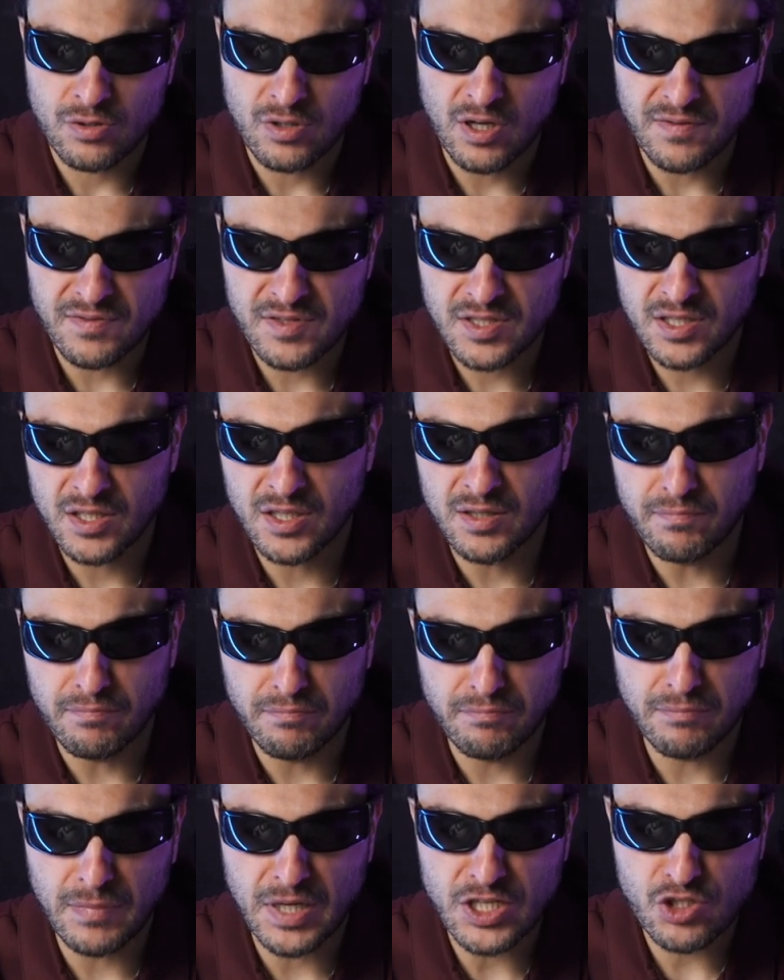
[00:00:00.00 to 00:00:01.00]
I've seen
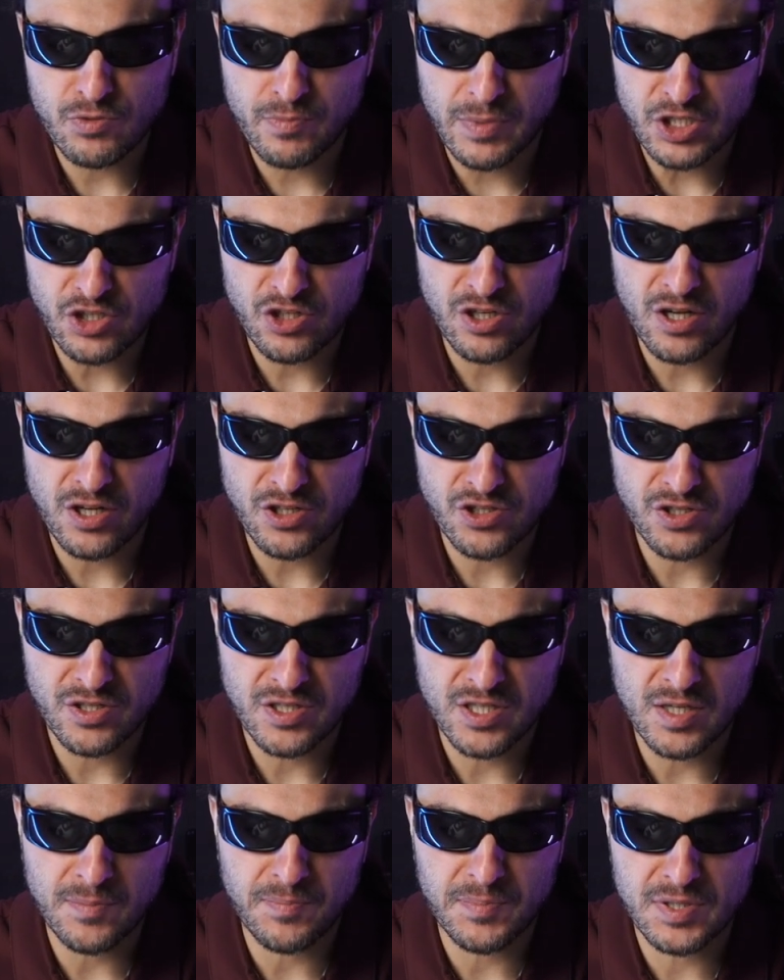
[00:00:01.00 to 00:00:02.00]
much larger
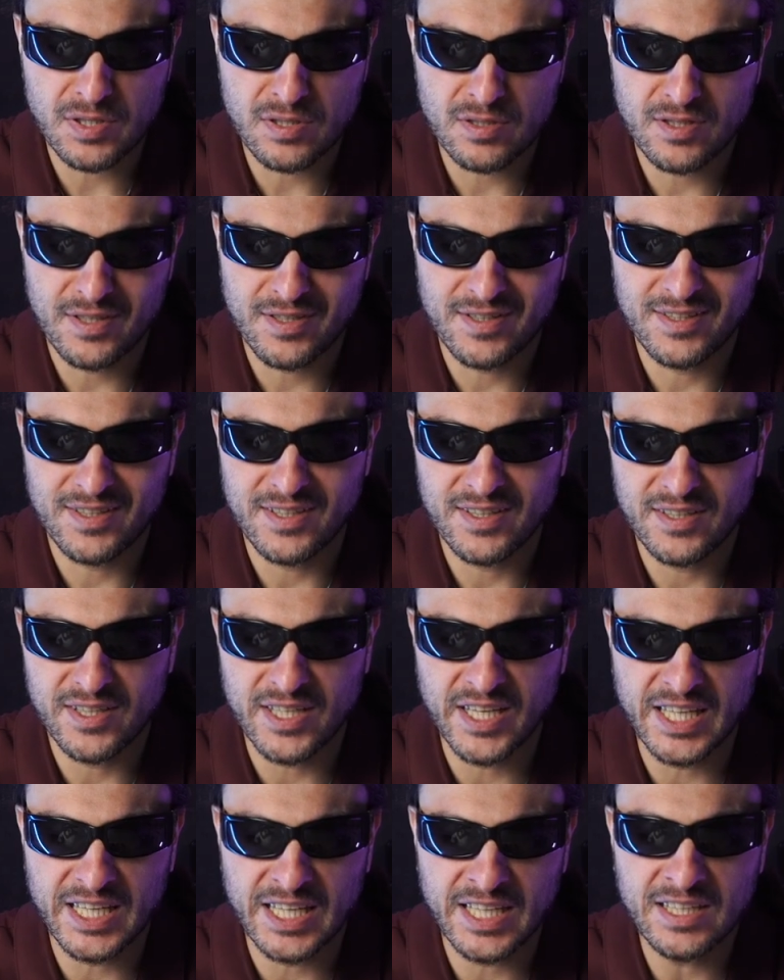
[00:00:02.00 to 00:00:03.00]
tips,
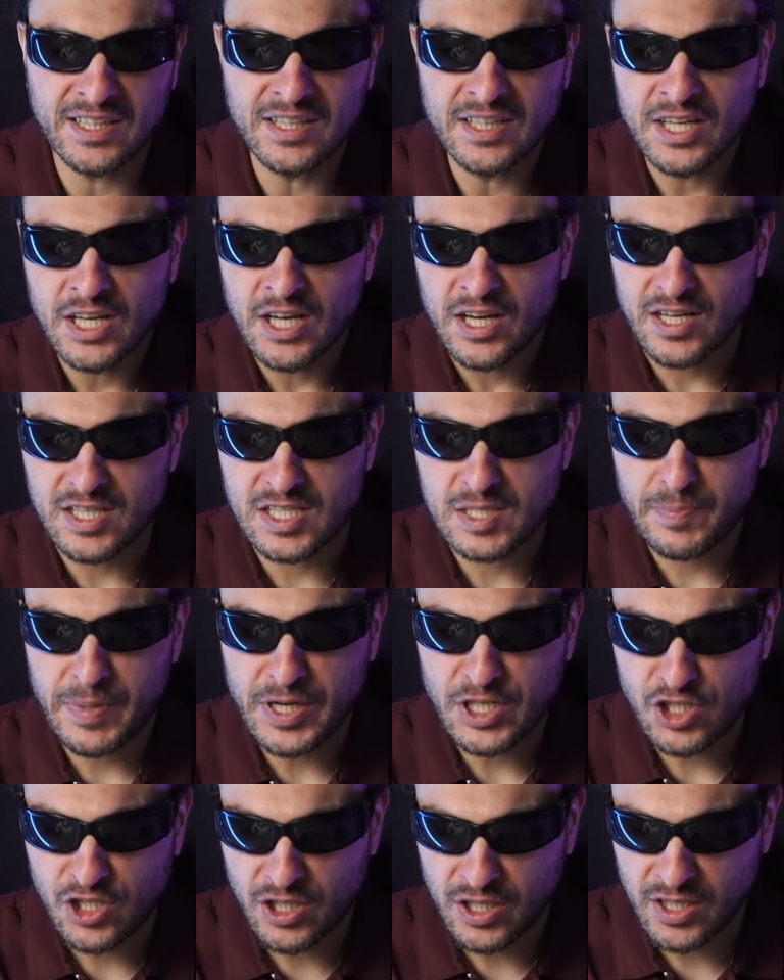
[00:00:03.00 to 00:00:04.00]
giggity,
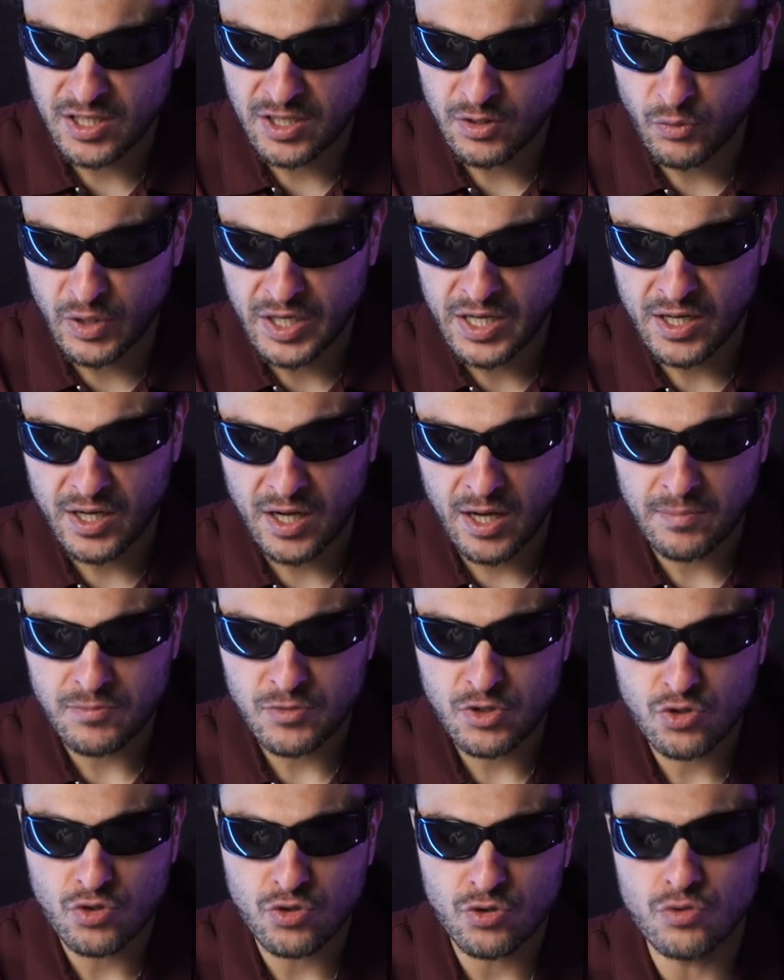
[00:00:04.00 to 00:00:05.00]
especially when it
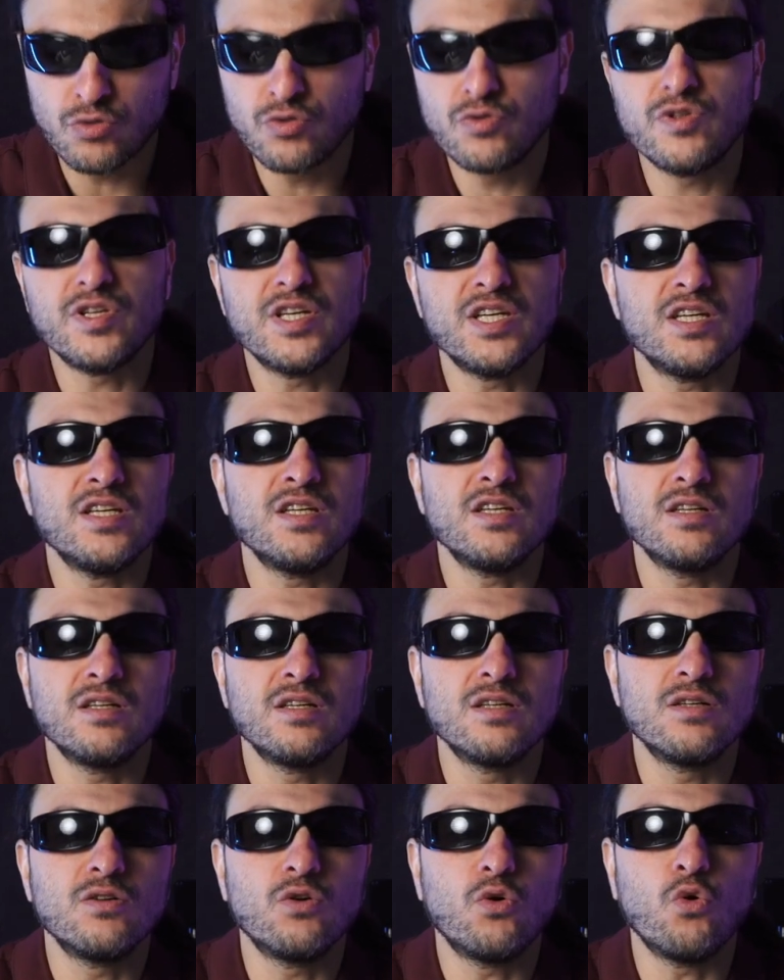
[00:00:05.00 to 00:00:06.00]
comes to the
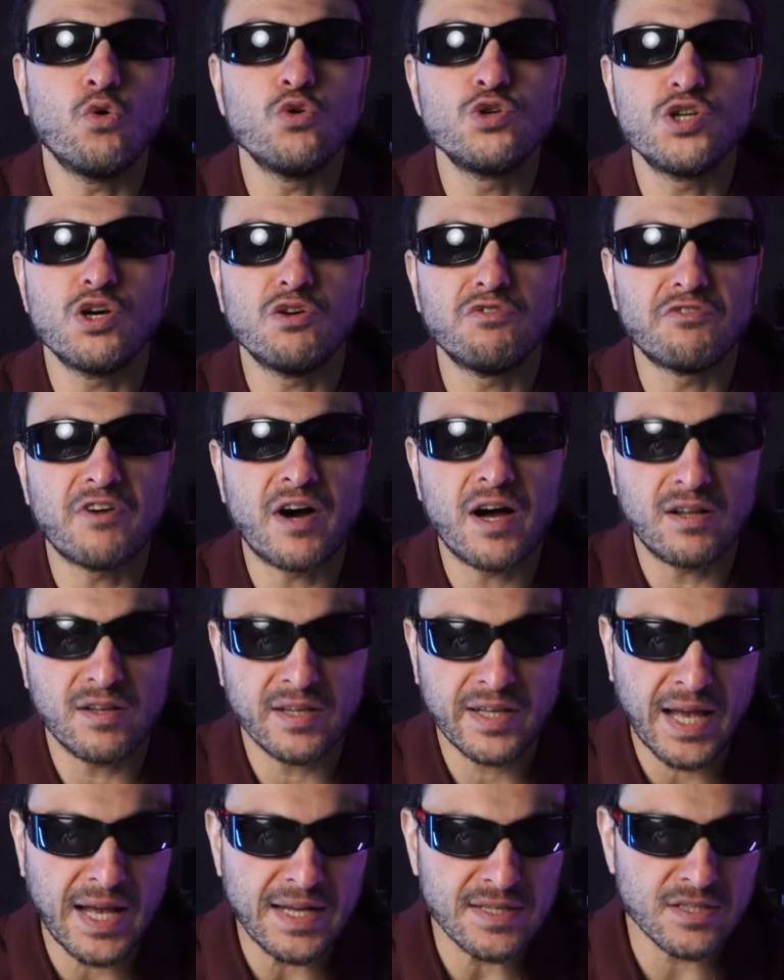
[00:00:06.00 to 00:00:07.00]

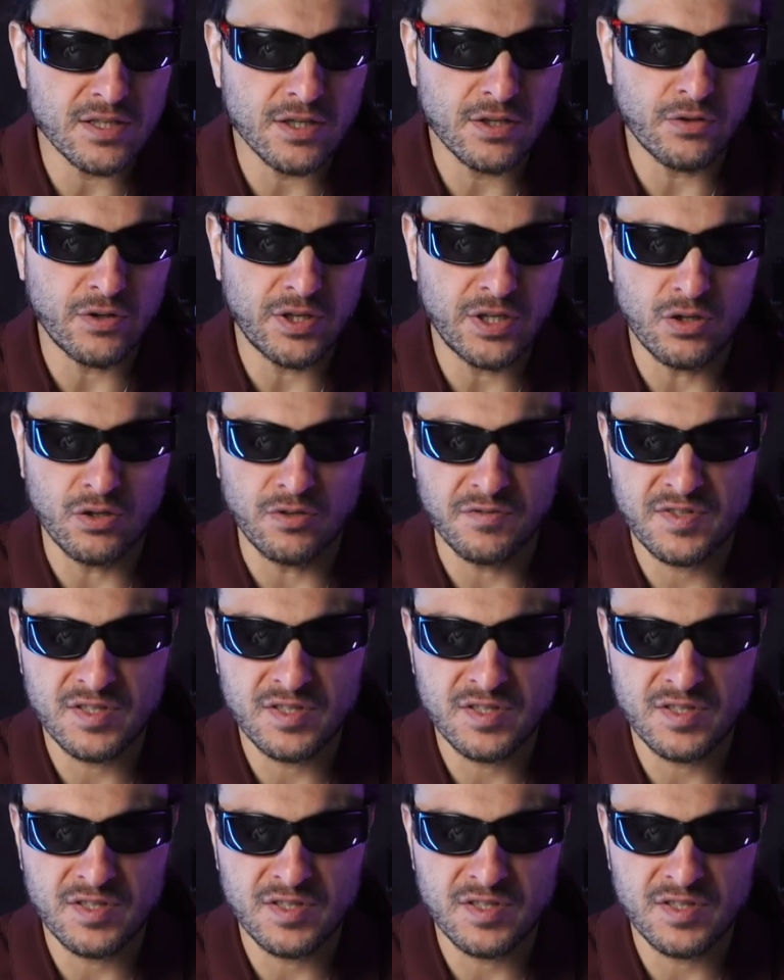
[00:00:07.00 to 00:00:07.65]
audiophile category of